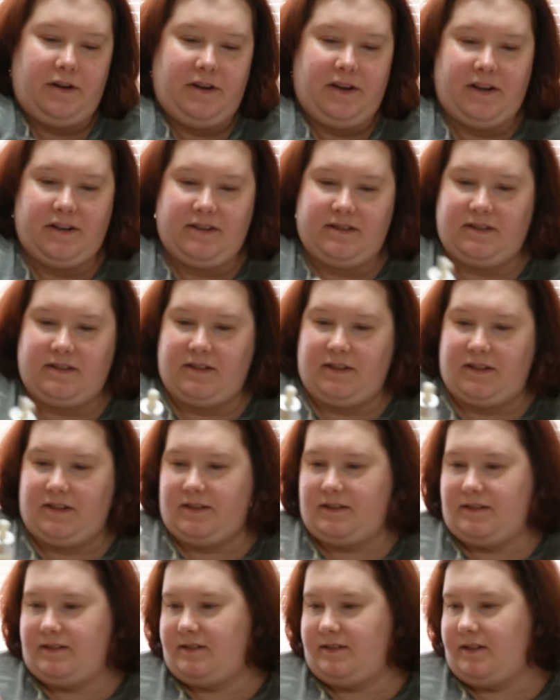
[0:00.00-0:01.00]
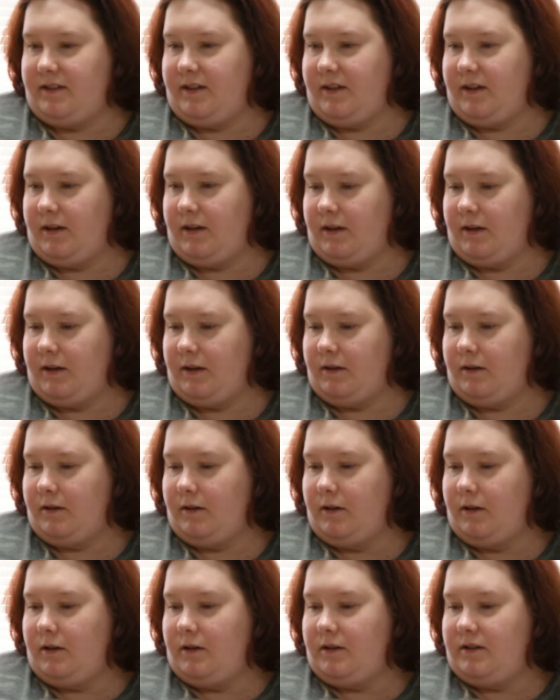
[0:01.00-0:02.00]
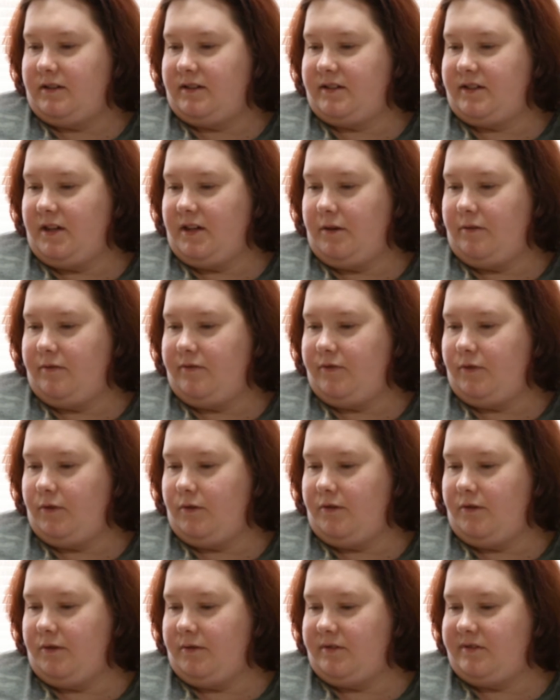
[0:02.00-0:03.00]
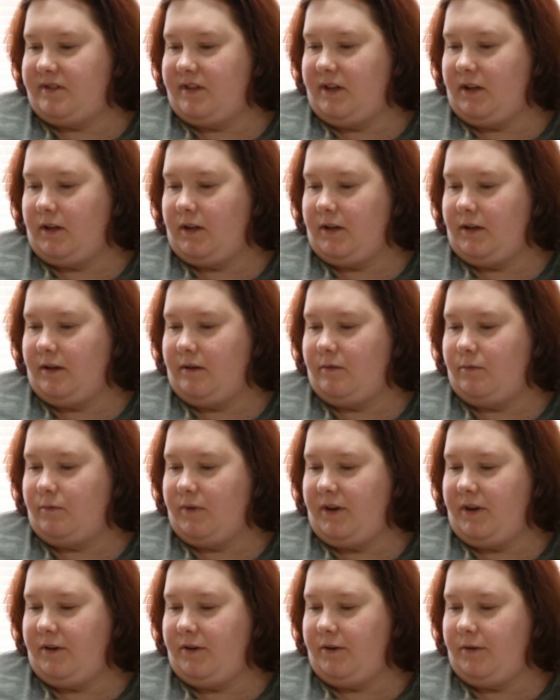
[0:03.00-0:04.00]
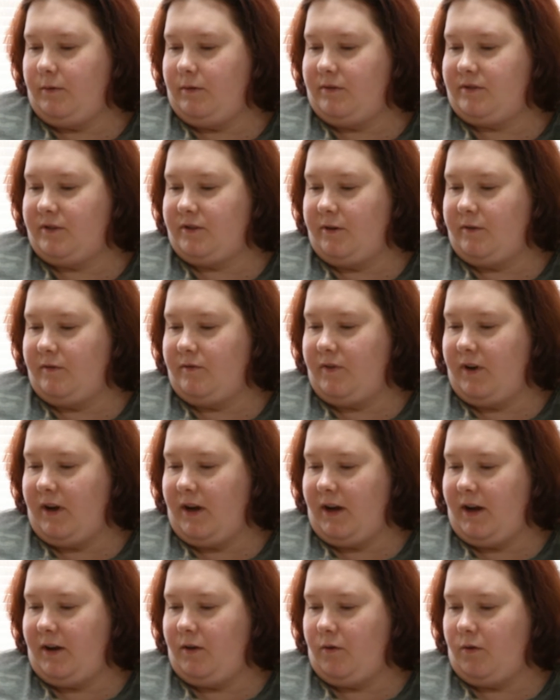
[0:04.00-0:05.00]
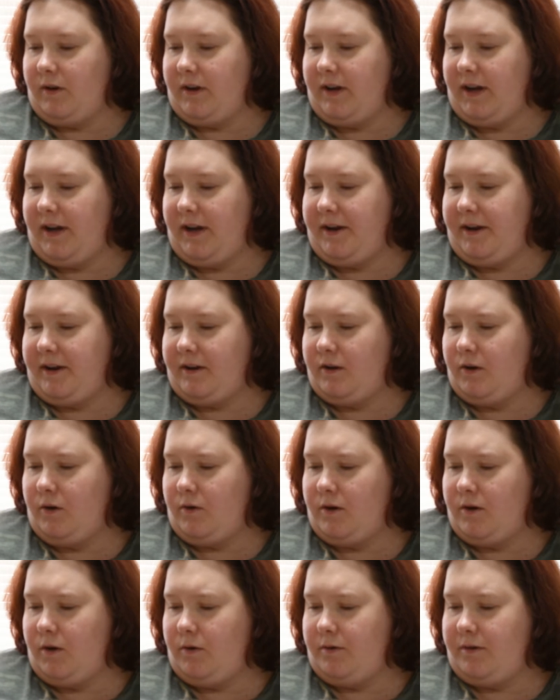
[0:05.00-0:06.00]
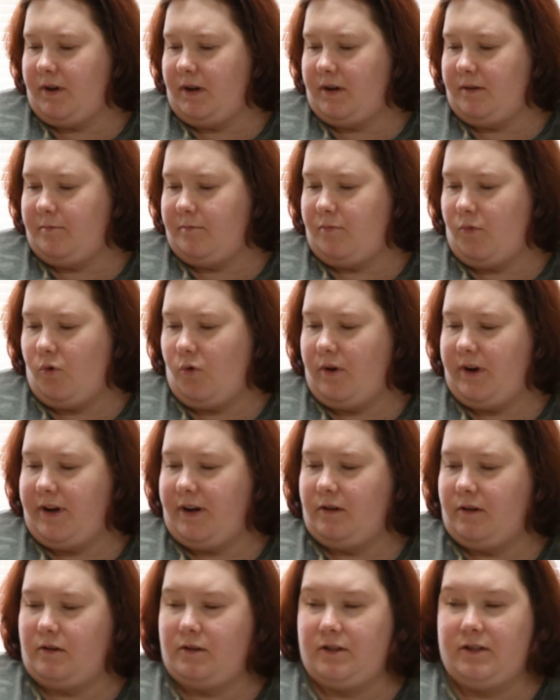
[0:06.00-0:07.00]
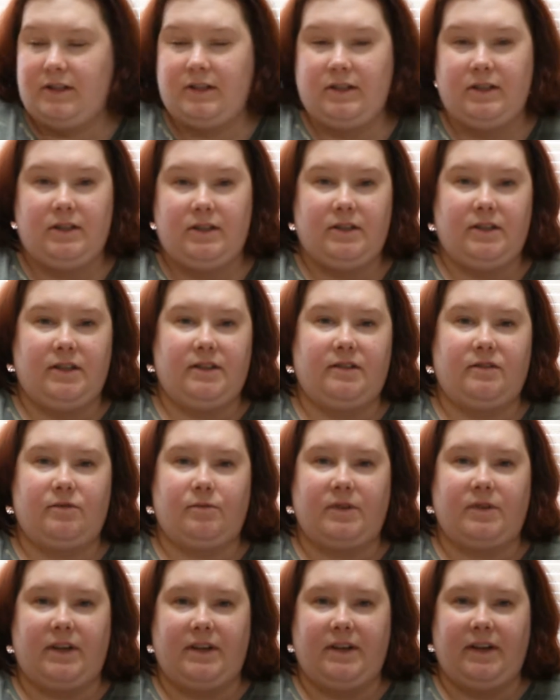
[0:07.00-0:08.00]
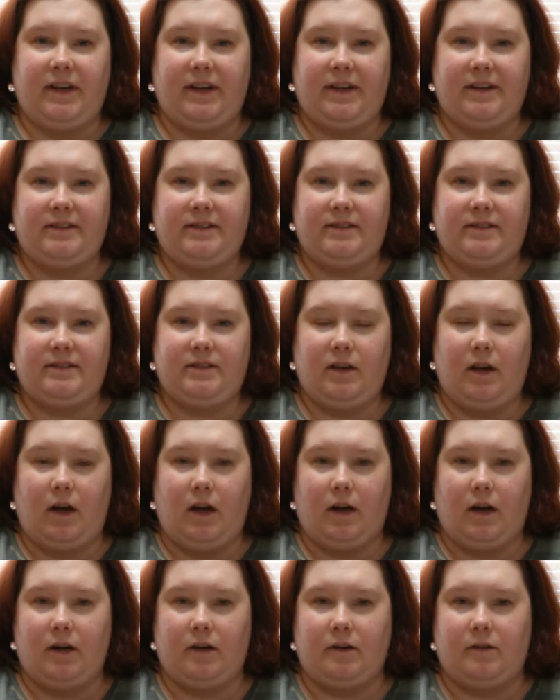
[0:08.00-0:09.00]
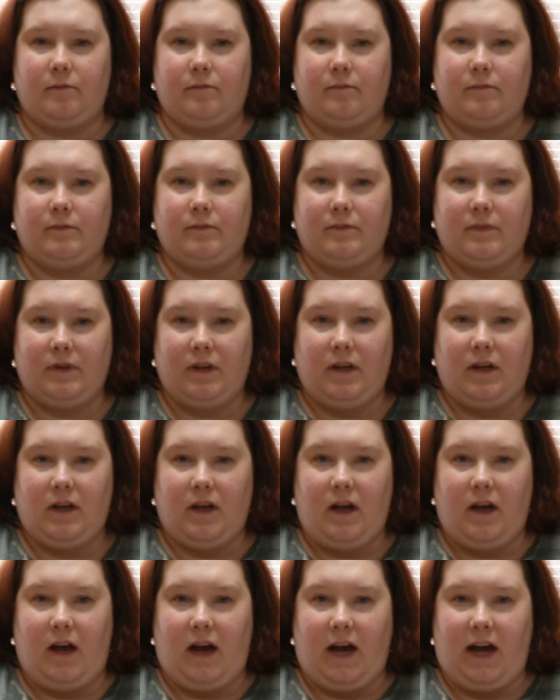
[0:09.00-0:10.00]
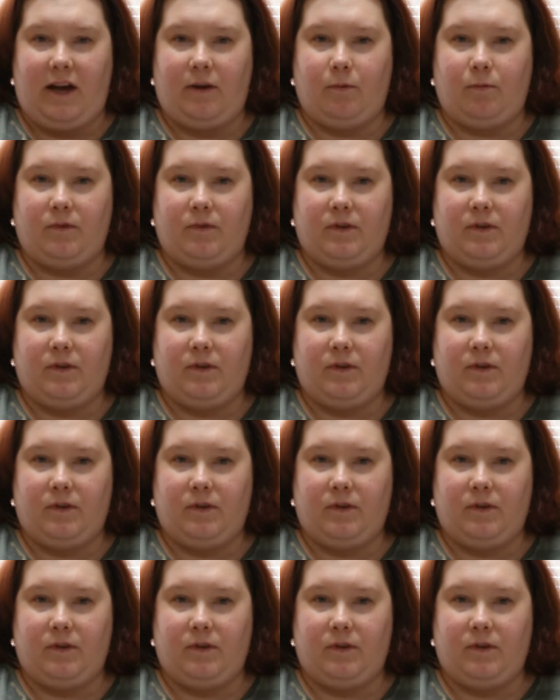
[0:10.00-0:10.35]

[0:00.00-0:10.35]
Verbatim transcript: Next is the Skin Food New Zealand Renew Certified Organic Coconut Oil this is really nice. Um, I